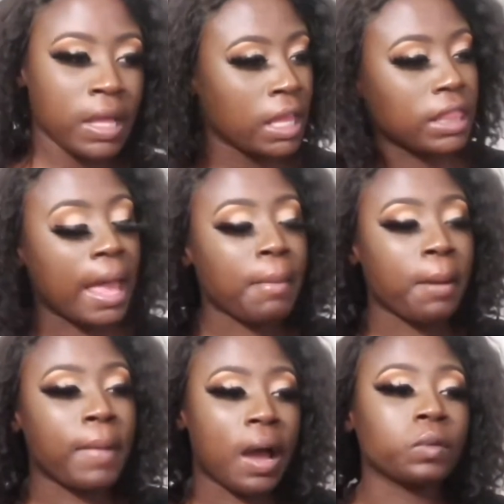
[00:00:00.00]
Like, my
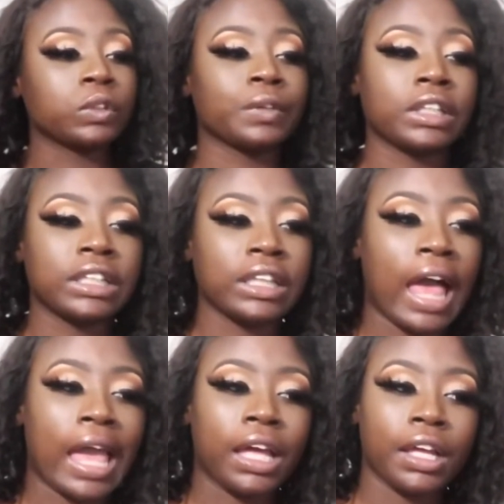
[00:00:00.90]
mind was really
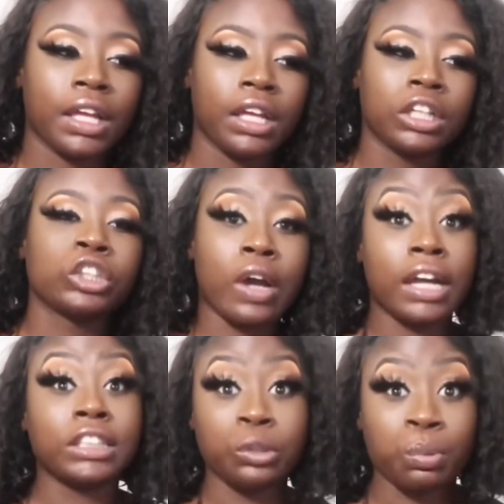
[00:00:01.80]
like trying
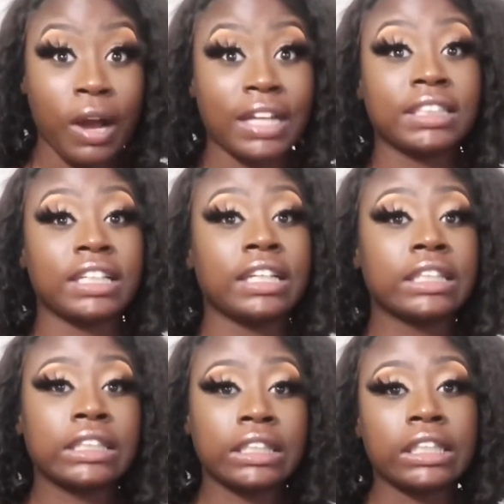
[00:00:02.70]
to process,
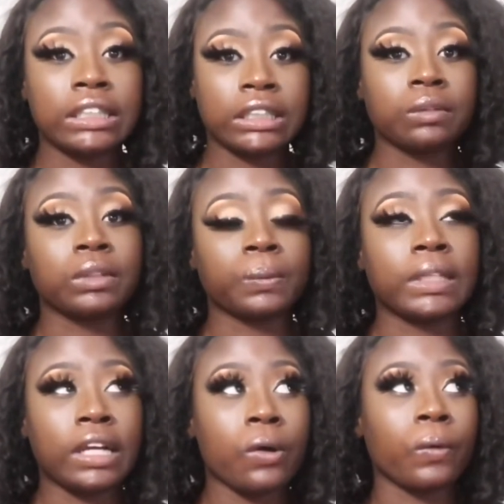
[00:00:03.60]
this is what's really
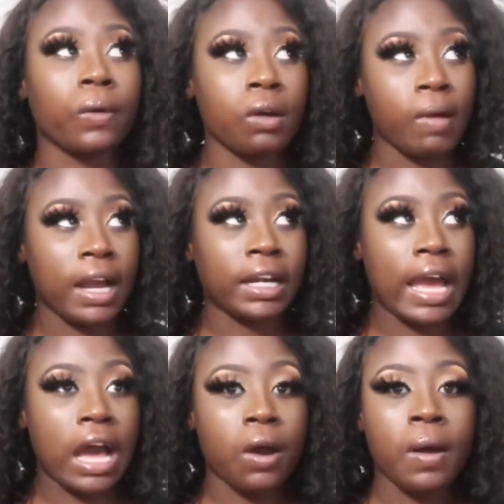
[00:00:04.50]
going on right
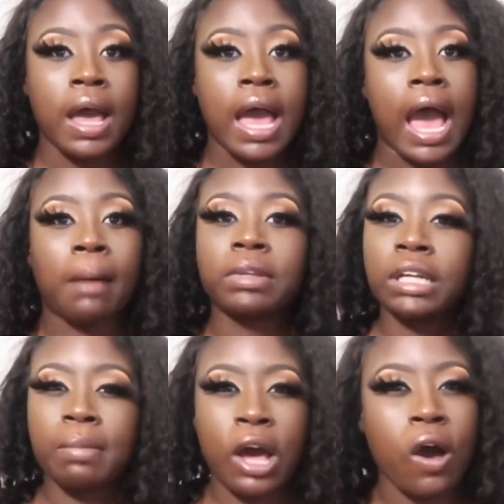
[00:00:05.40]
now. I'm thinking
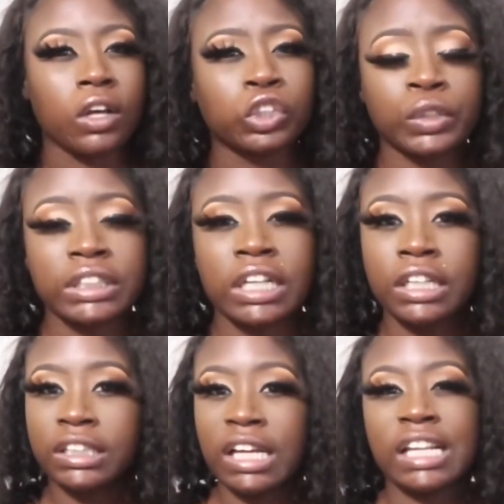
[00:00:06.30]
about all sorts of other
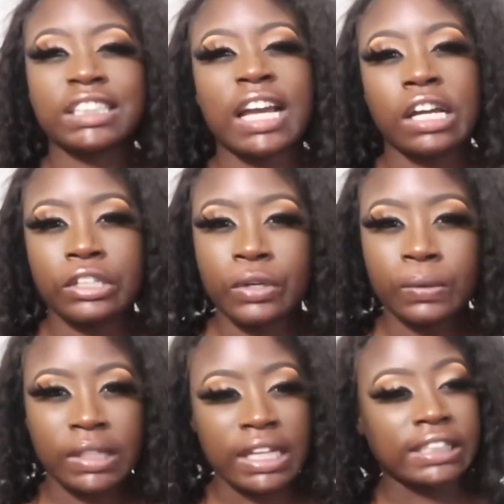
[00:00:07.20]
things, like adult
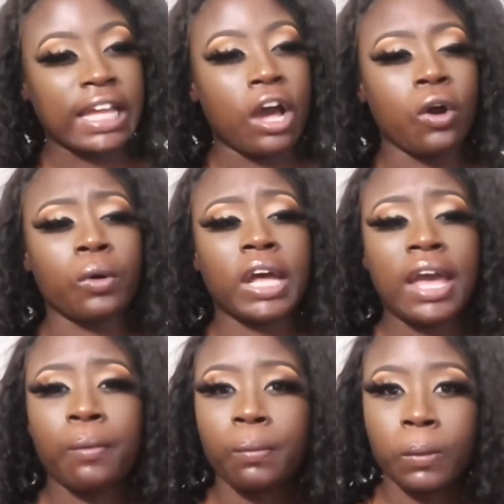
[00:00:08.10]
things, like, oh, okay,
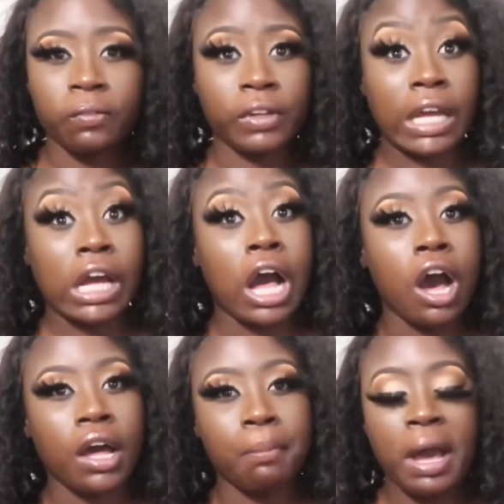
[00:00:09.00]
well, what if we get
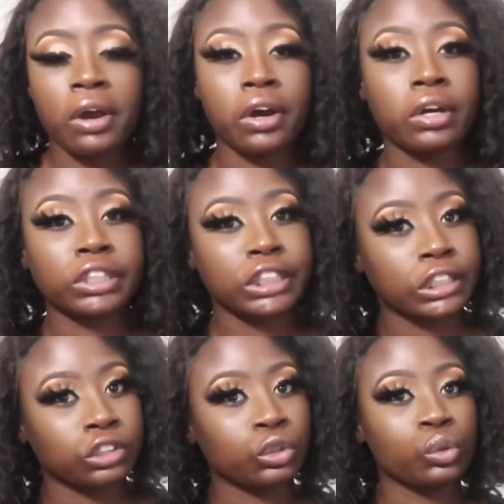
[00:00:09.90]
caught? Am I gonna go to jail
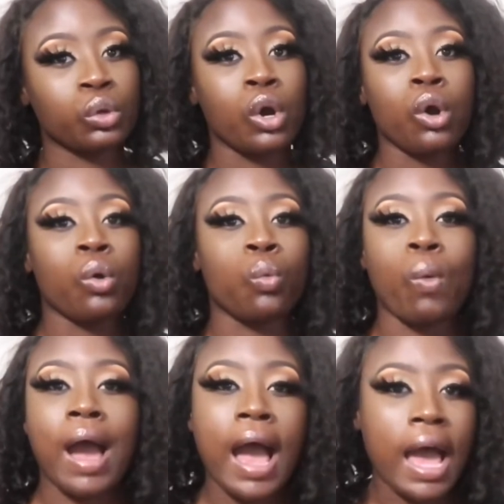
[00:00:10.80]
too?
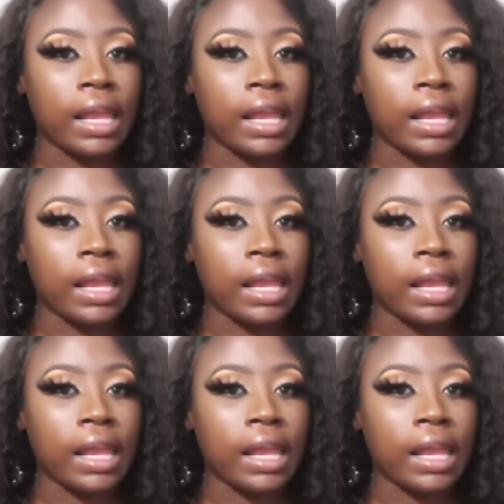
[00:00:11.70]
Why?